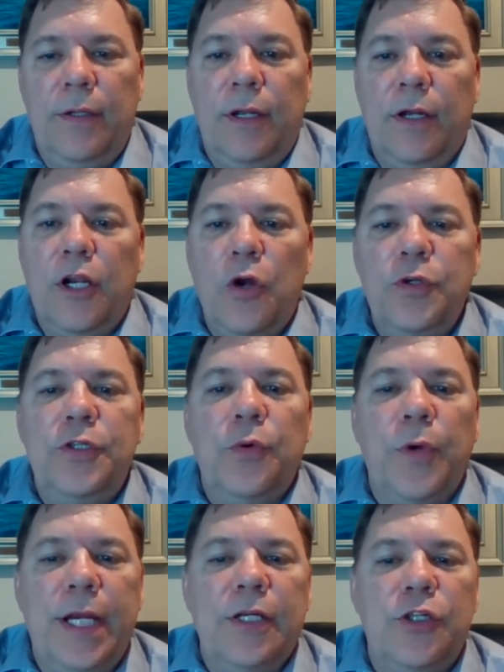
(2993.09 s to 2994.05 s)
the Costa
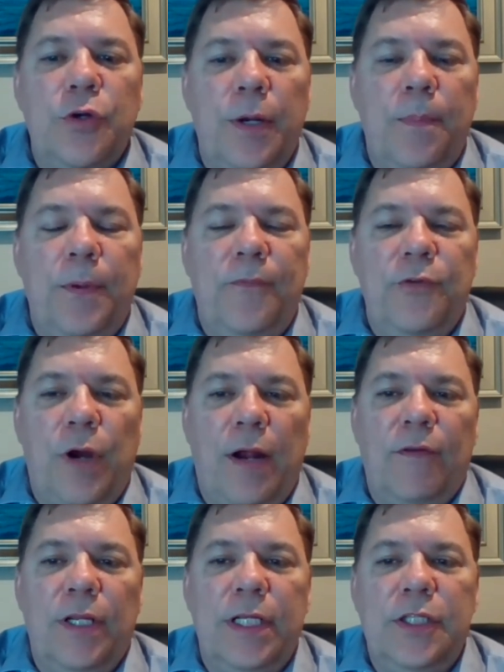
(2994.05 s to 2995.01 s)
Rica trip if
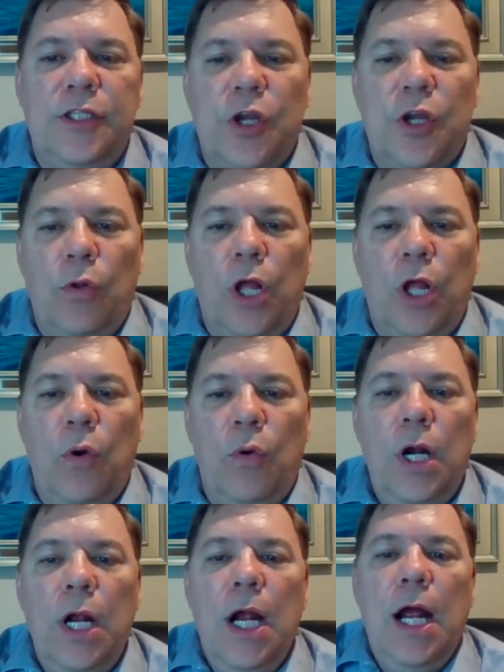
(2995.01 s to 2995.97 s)
traveling solo?